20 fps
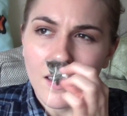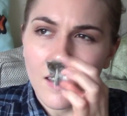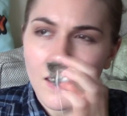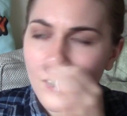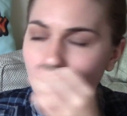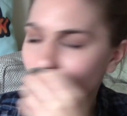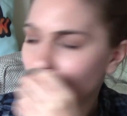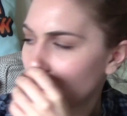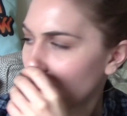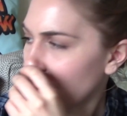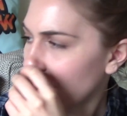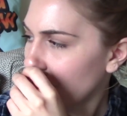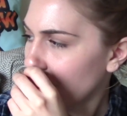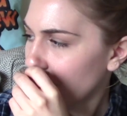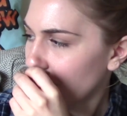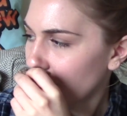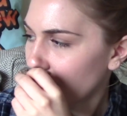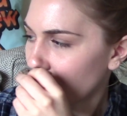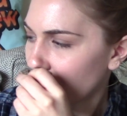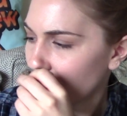different
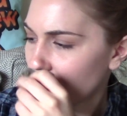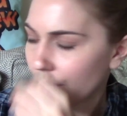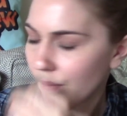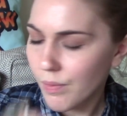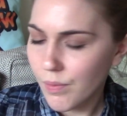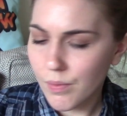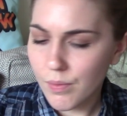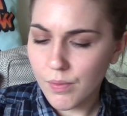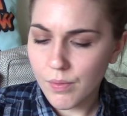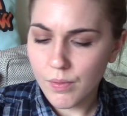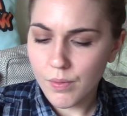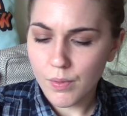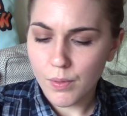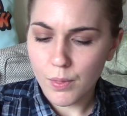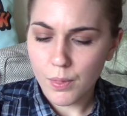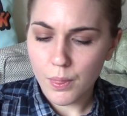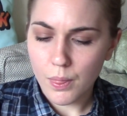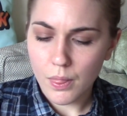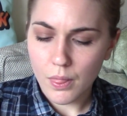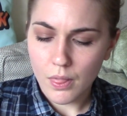smell in the tea
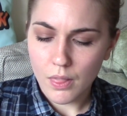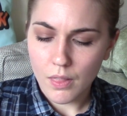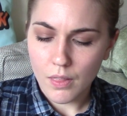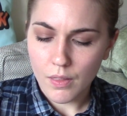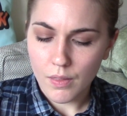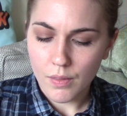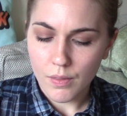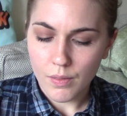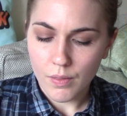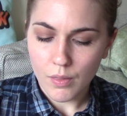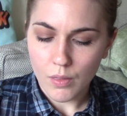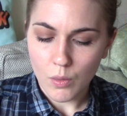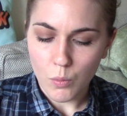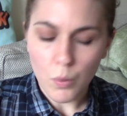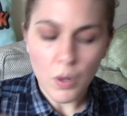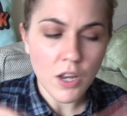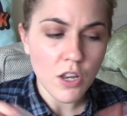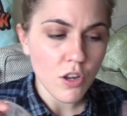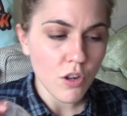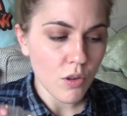bag than...
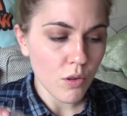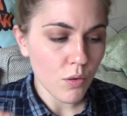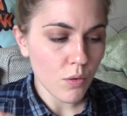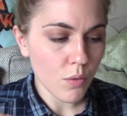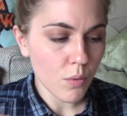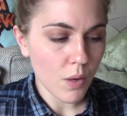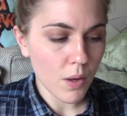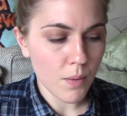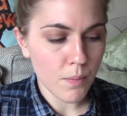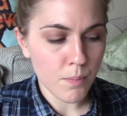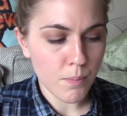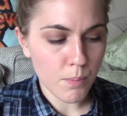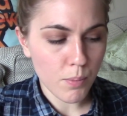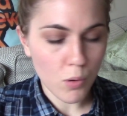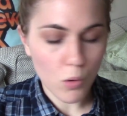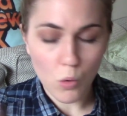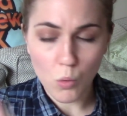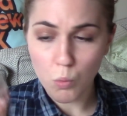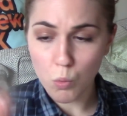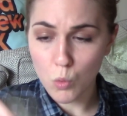When you
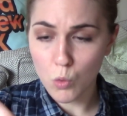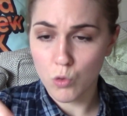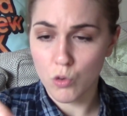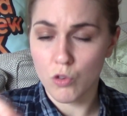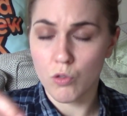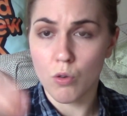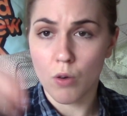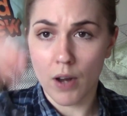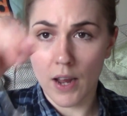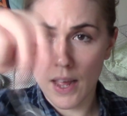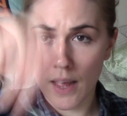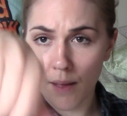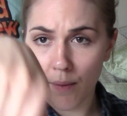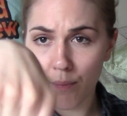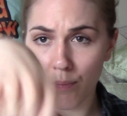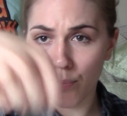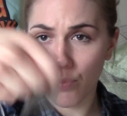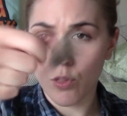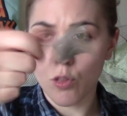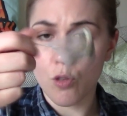pour water on it,
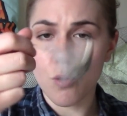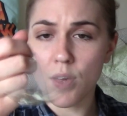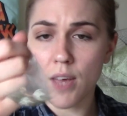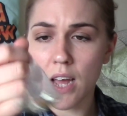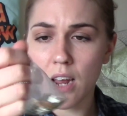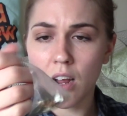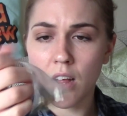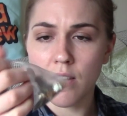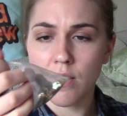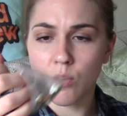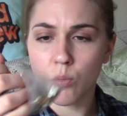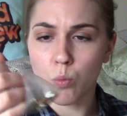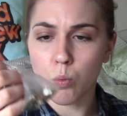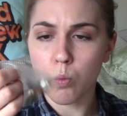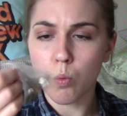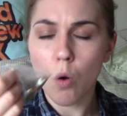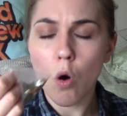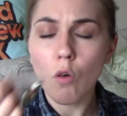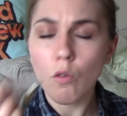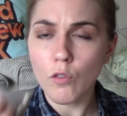you get like this
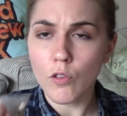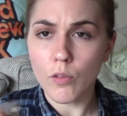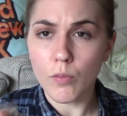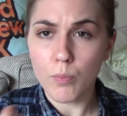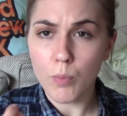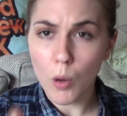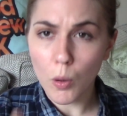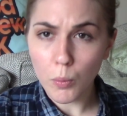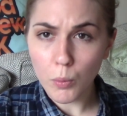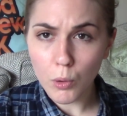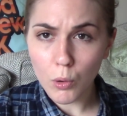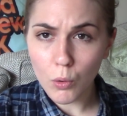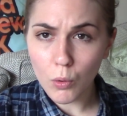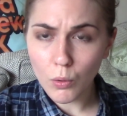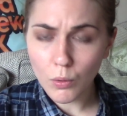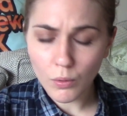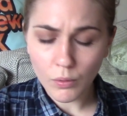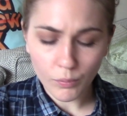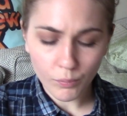waft of popcorn.